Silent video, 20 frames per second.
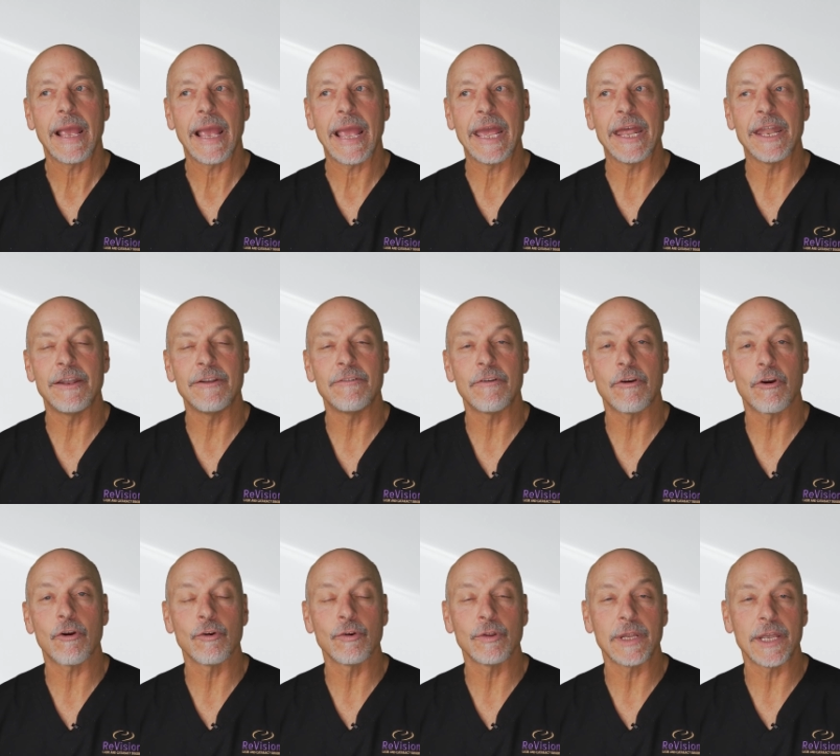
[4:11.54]
and
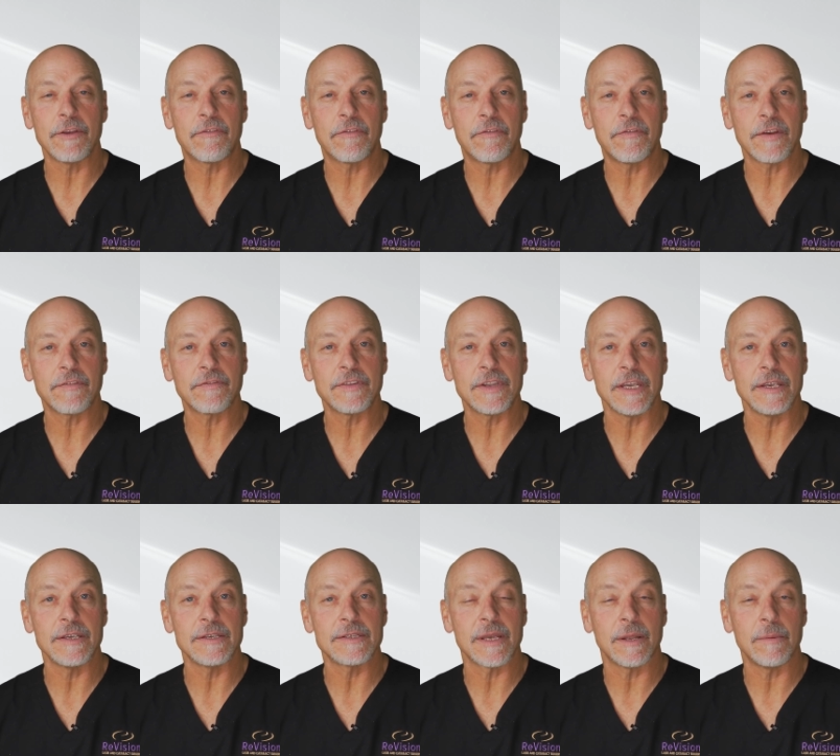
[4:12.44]
early
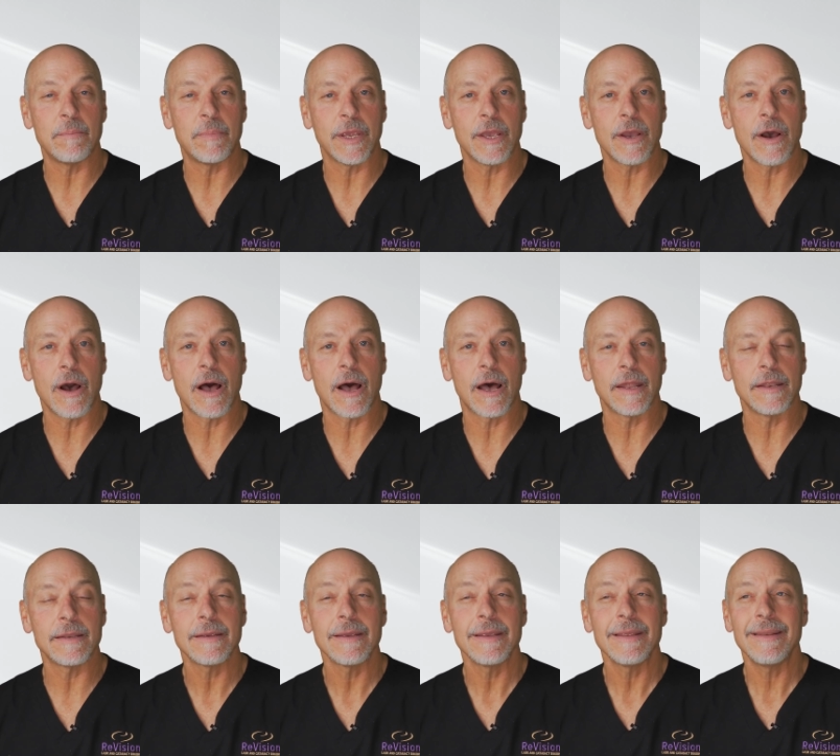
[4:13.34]
fifties and
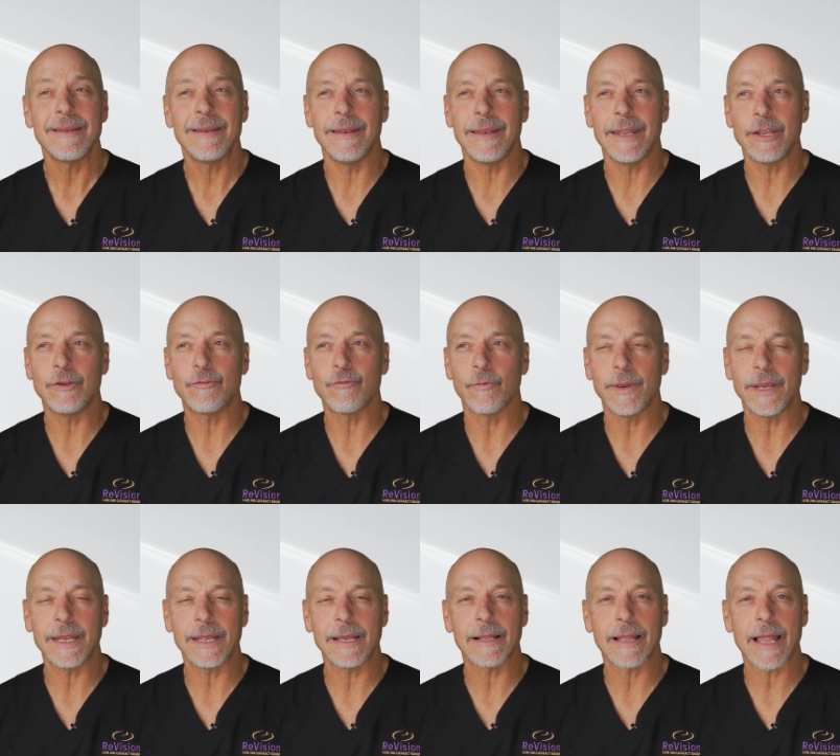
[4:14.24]
beyond need
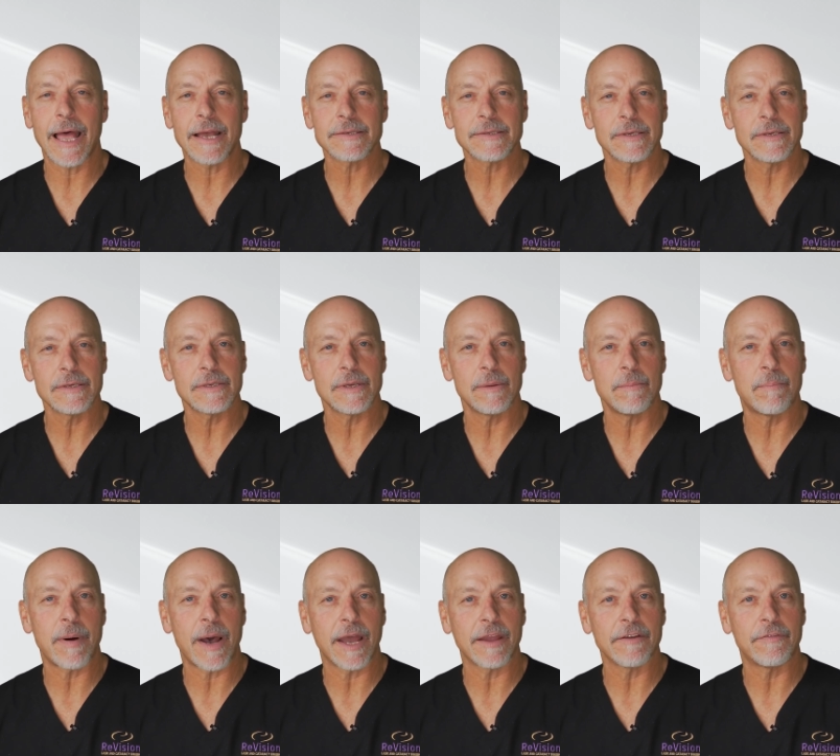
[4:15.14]
reading glasses and
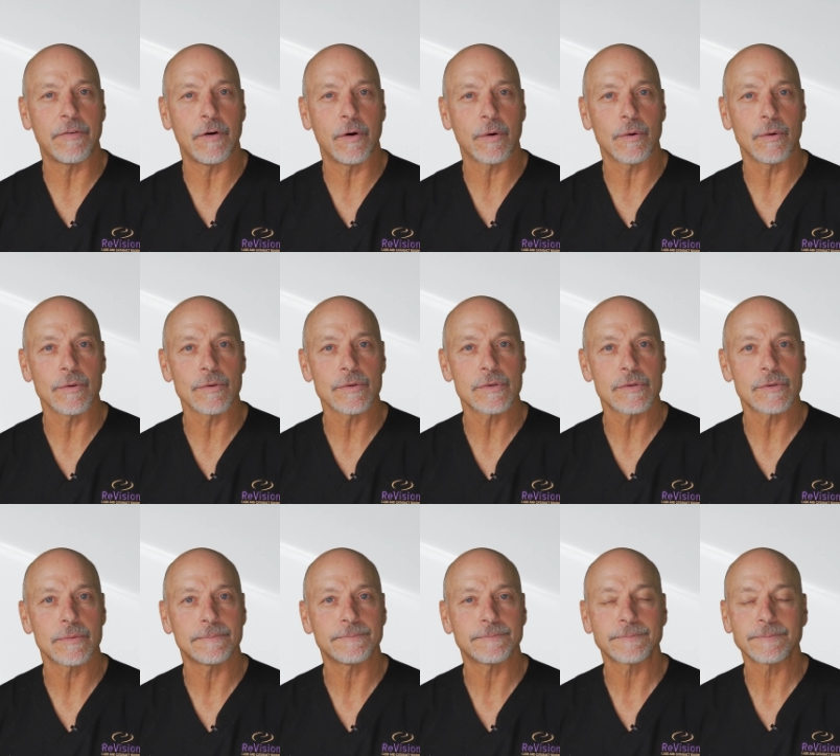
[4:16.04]
bifocals.
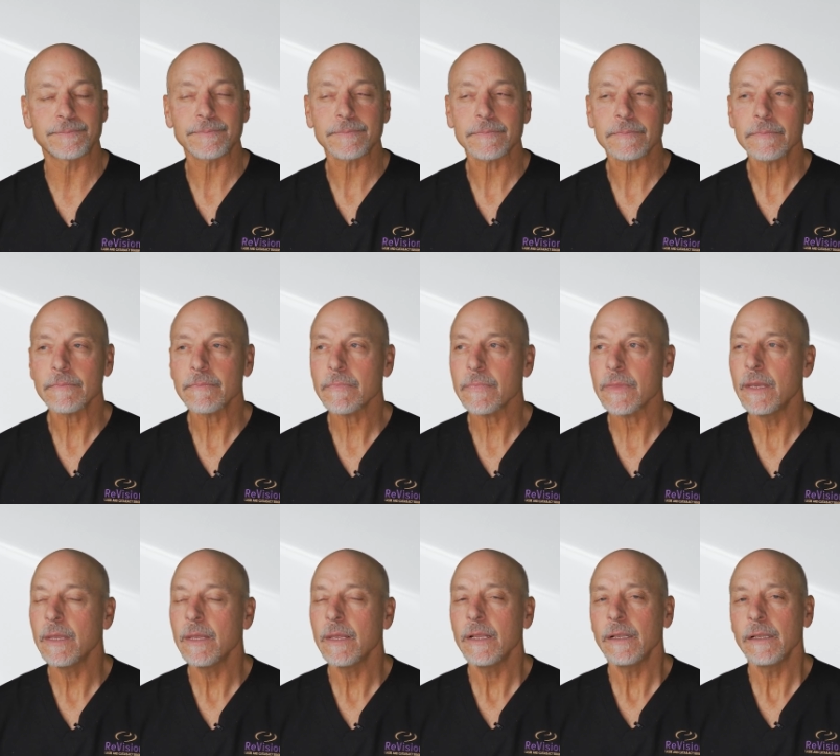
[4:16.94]

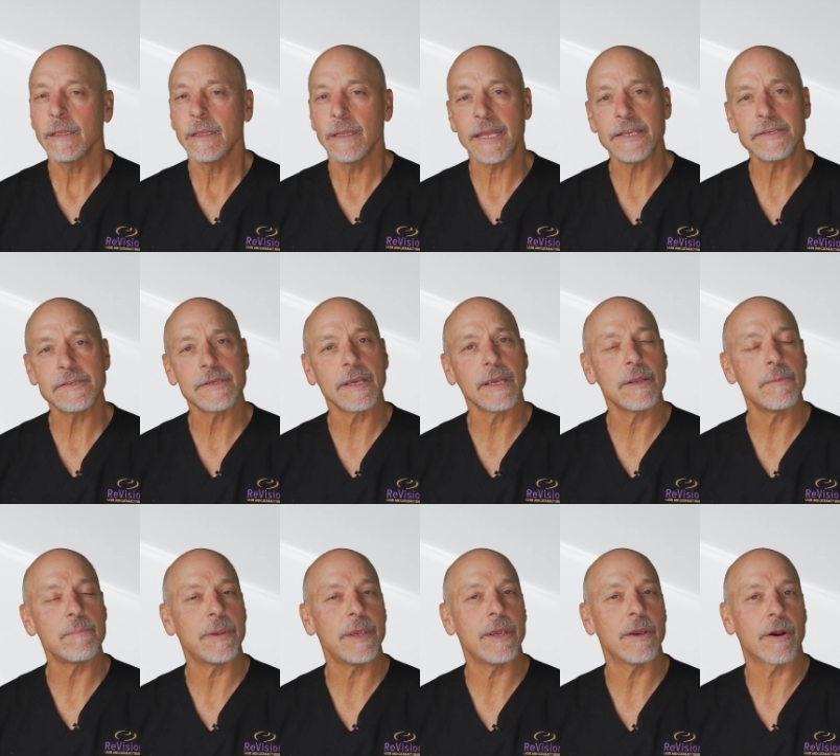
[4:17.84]
LASIK
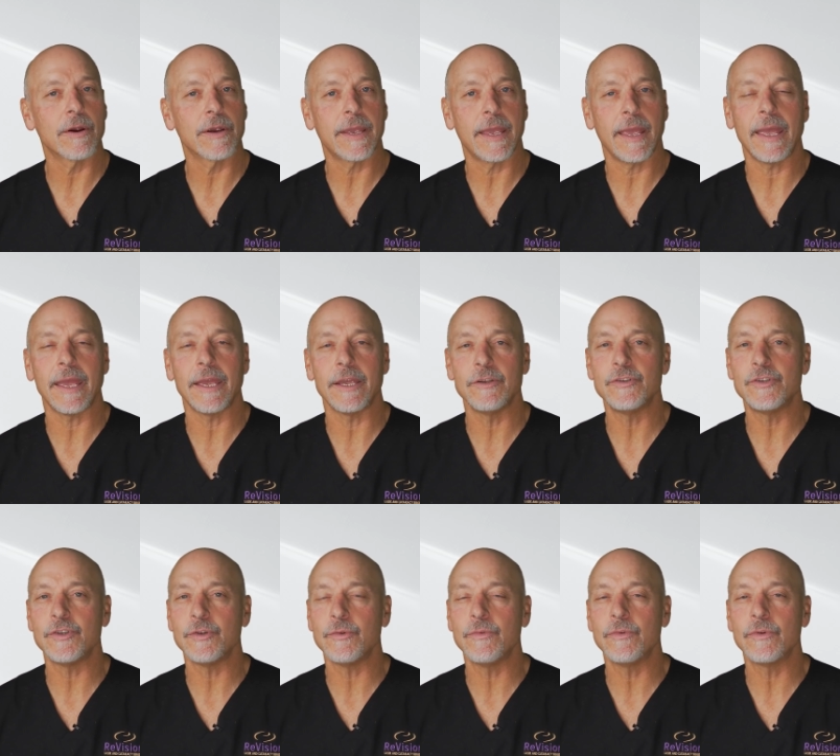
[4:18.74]
and P R K
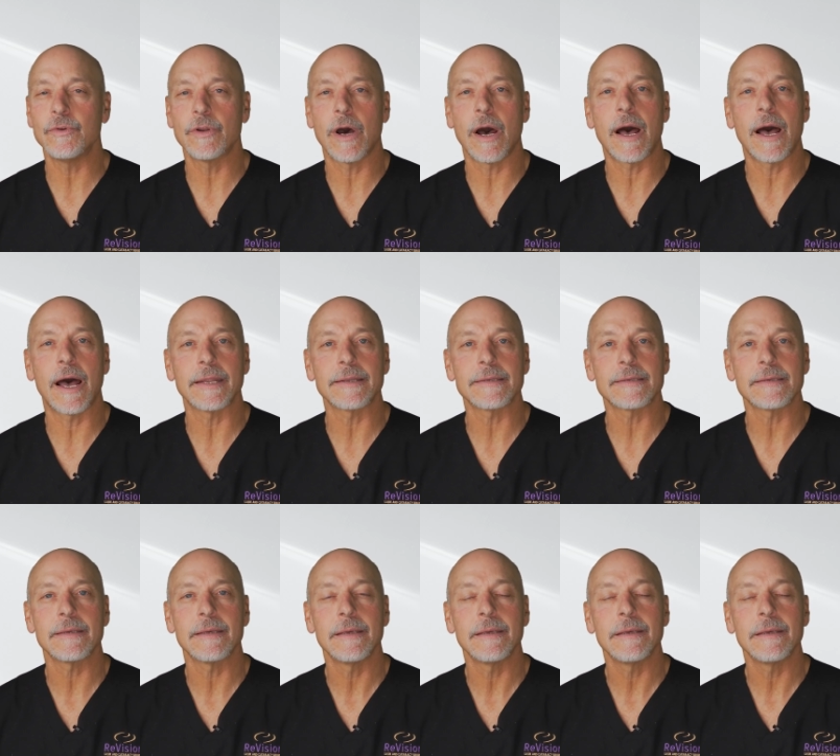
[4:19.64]
do not